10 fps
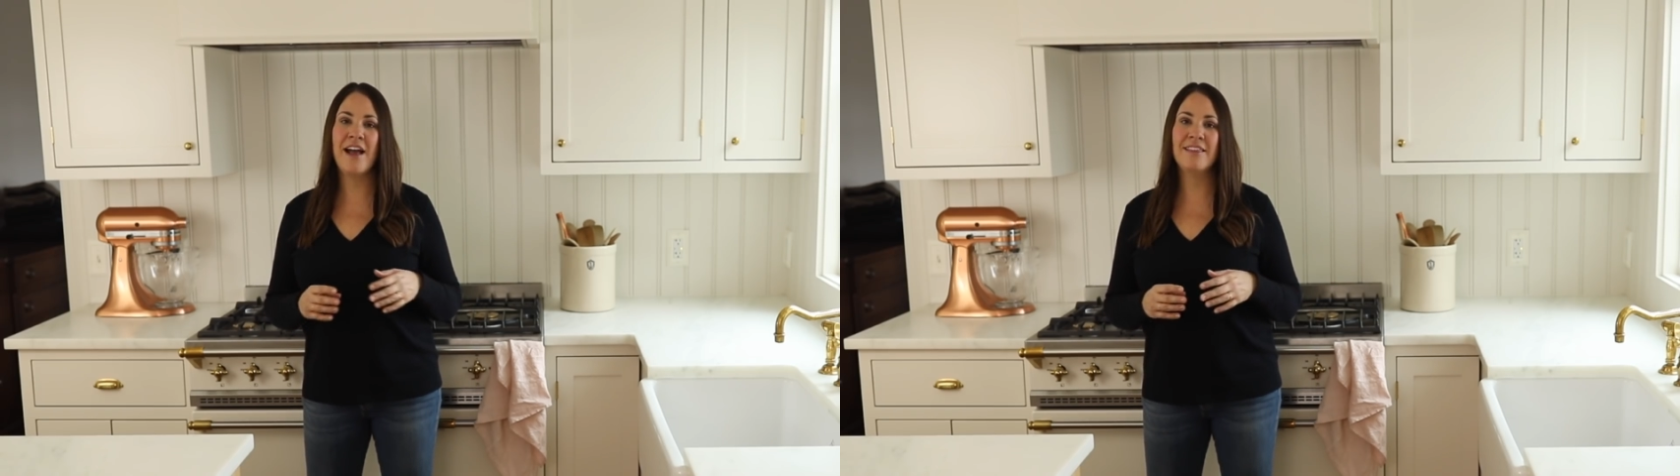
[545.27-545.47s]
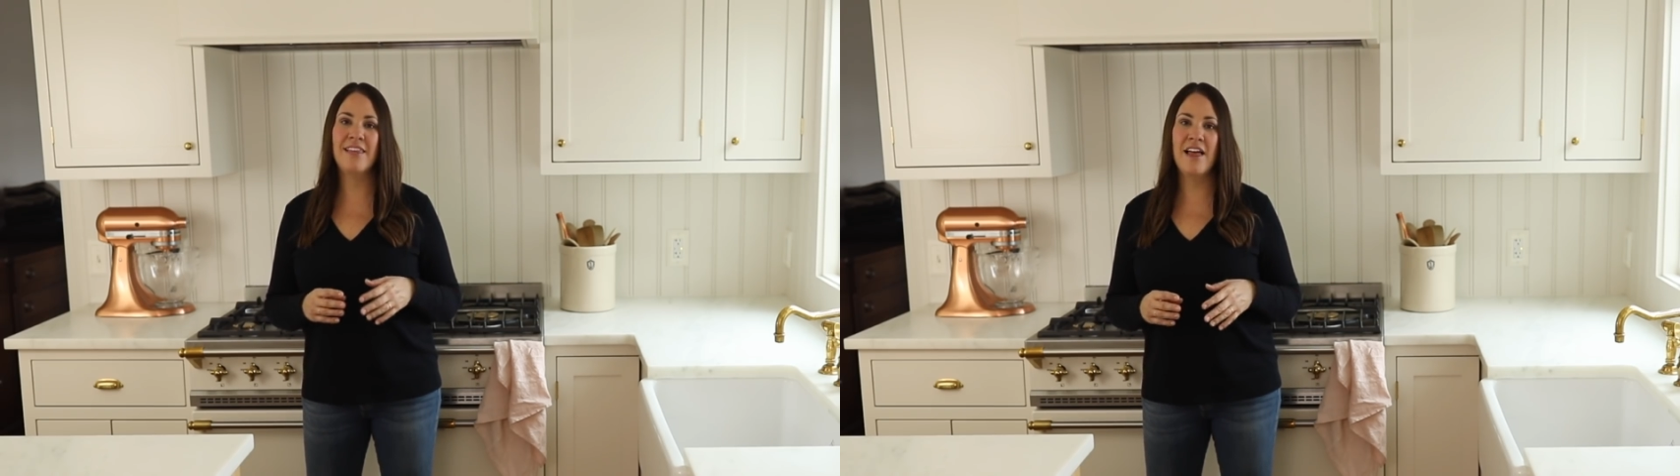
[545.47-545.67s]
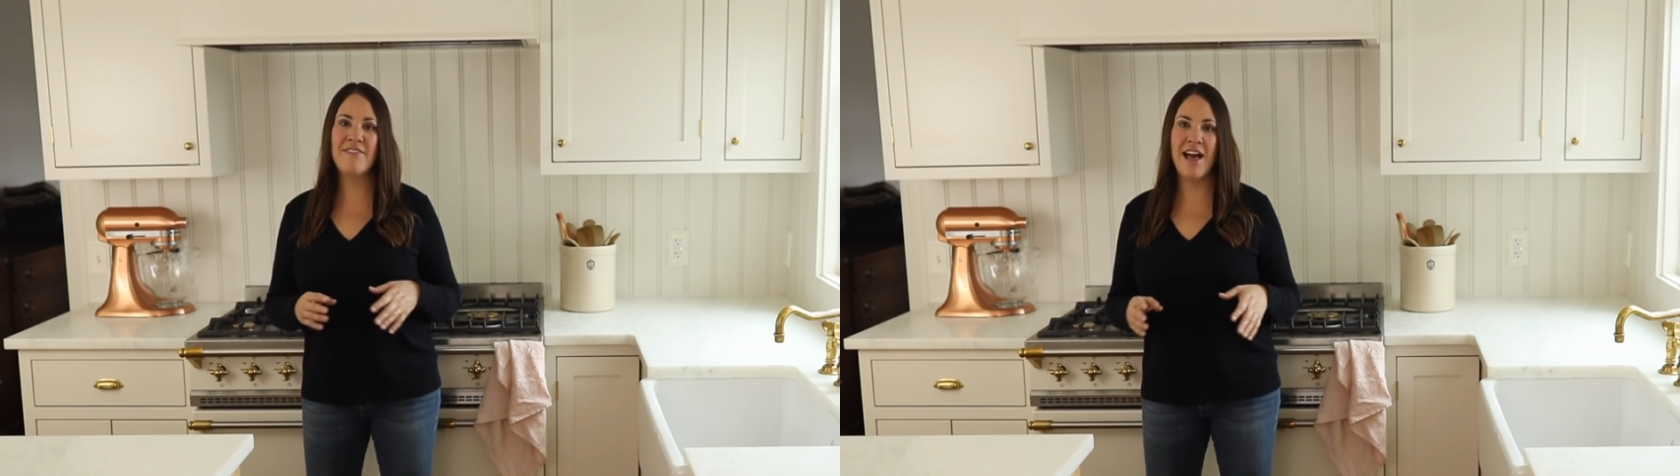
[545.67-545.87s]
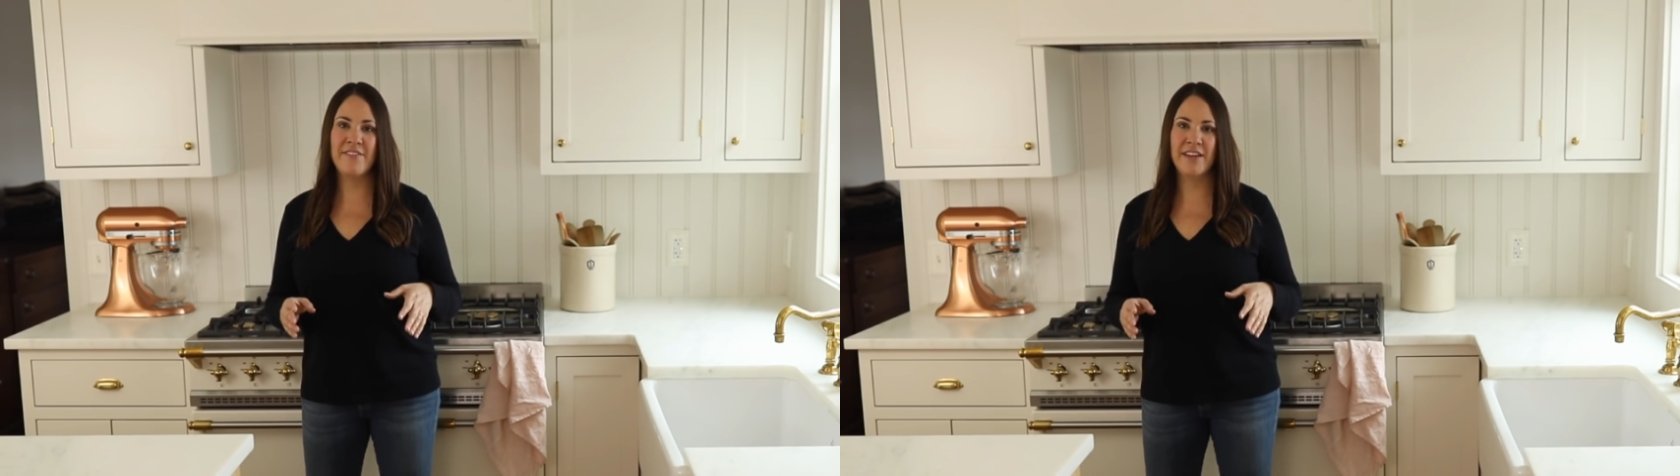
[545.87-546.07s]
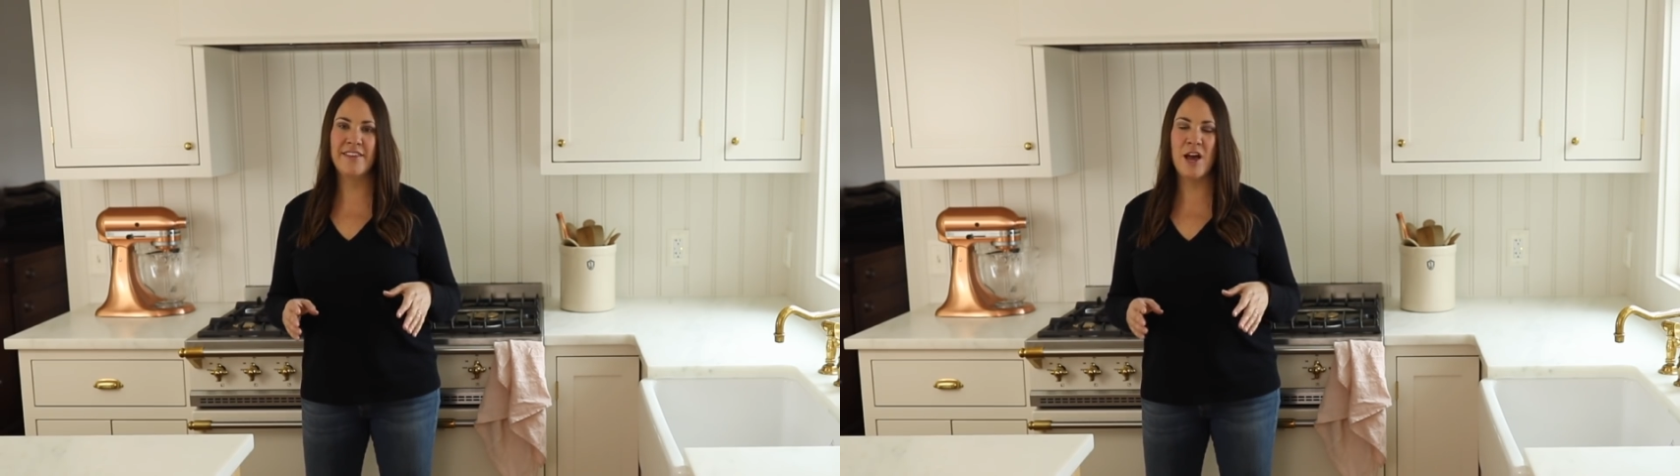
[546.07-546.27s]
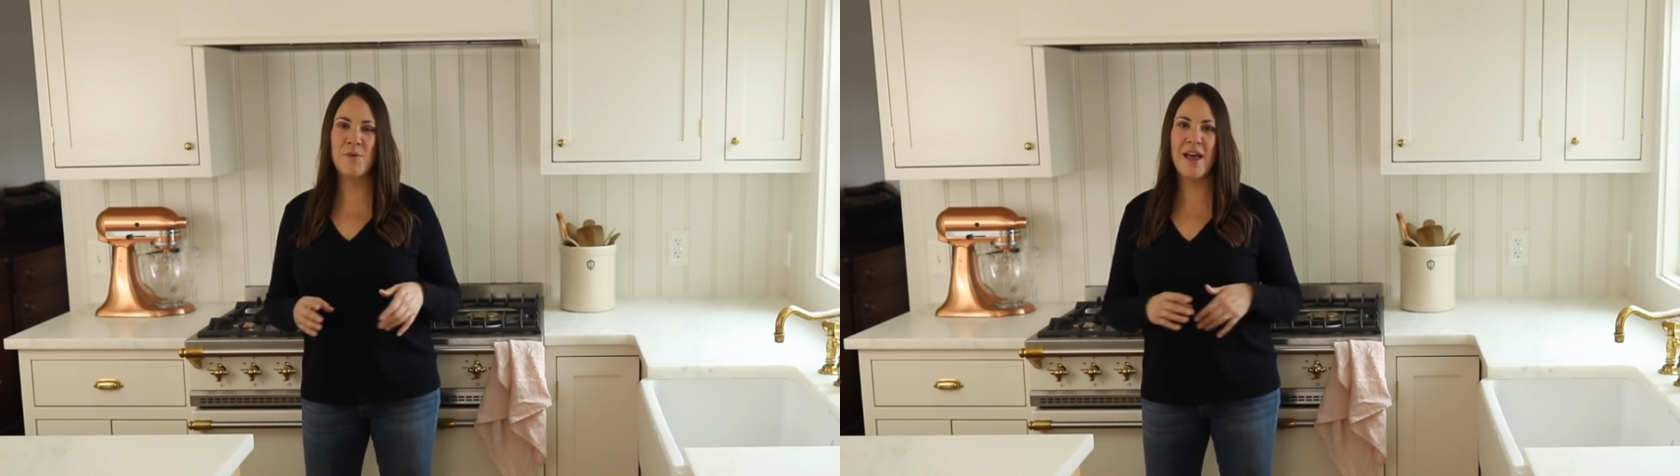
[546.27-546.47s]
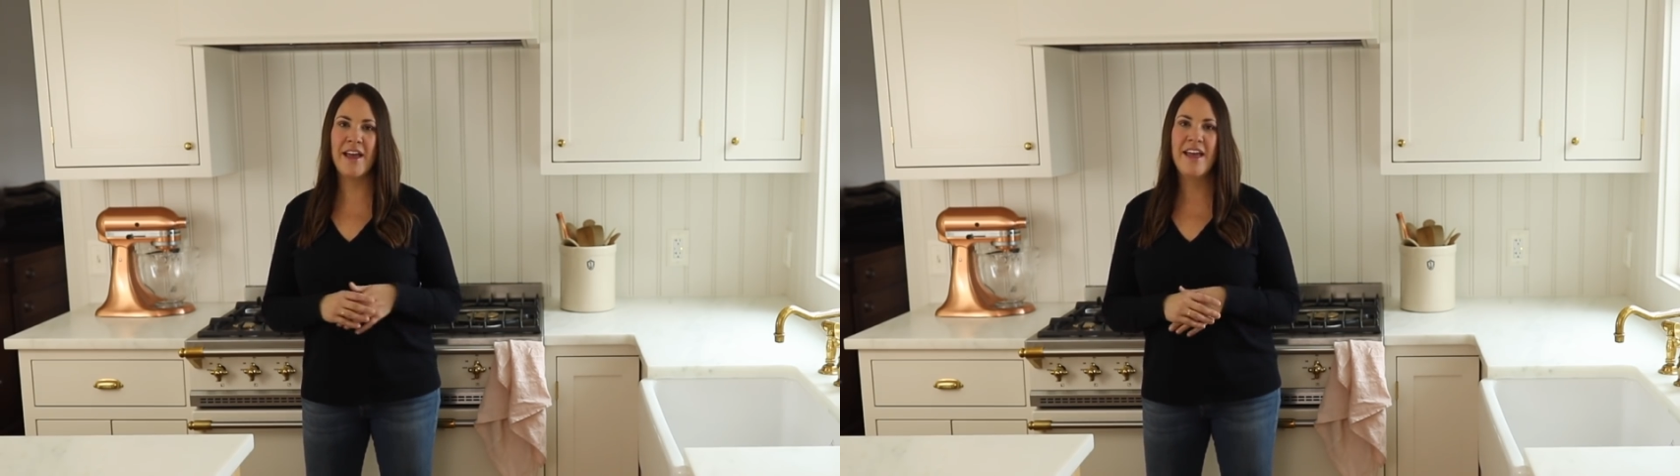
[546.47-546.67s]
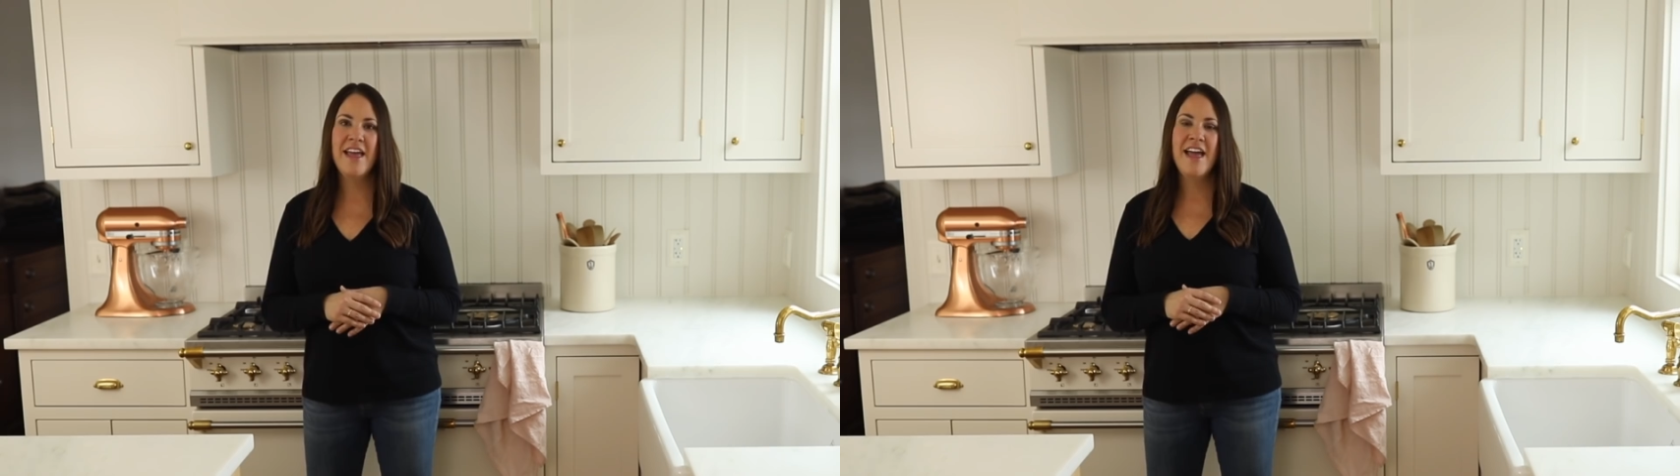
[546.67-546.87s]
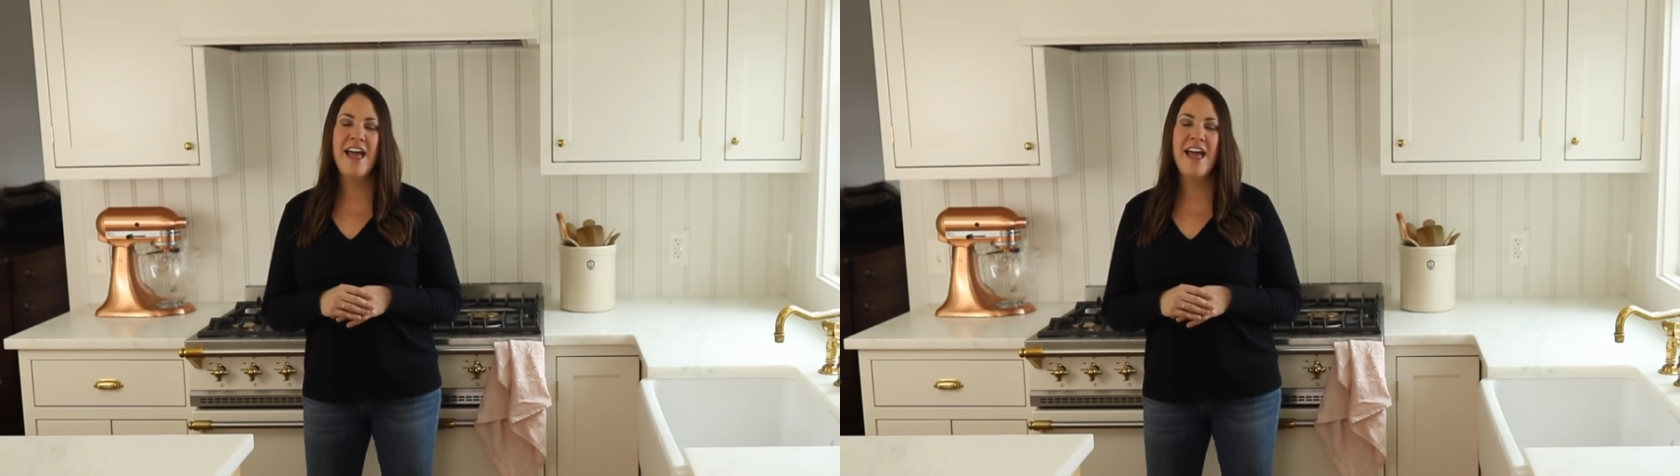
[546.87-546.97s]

I love having it that way.